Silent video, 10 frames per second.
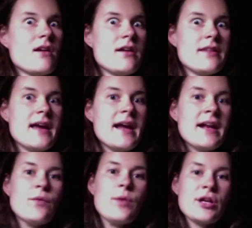
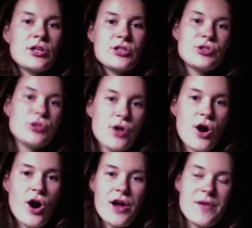Then when you're too
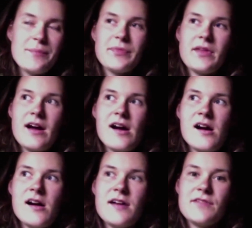hot,
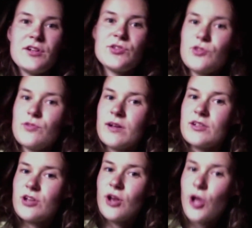if there's too
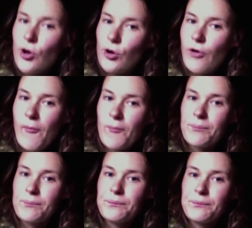much löyly,
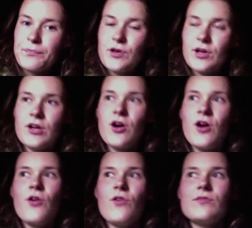you can
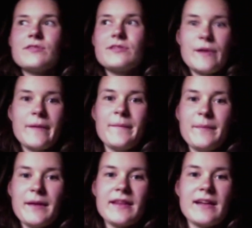go
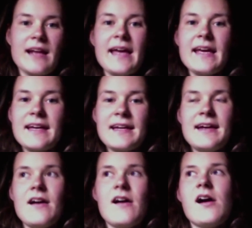swim in the lake
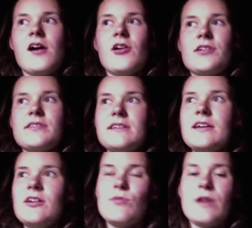or
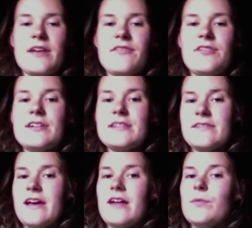sea or whatever is
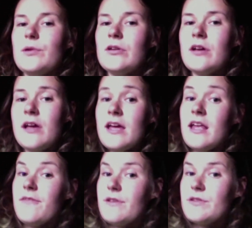available.
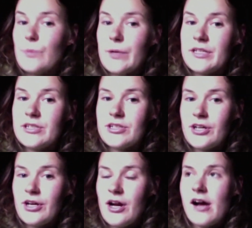If it's
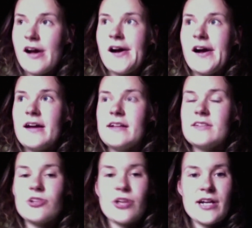winter,
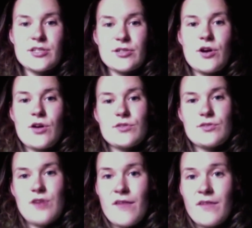it's great to go
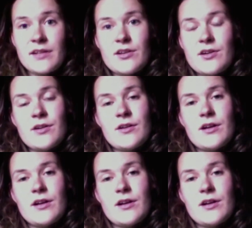to avanto.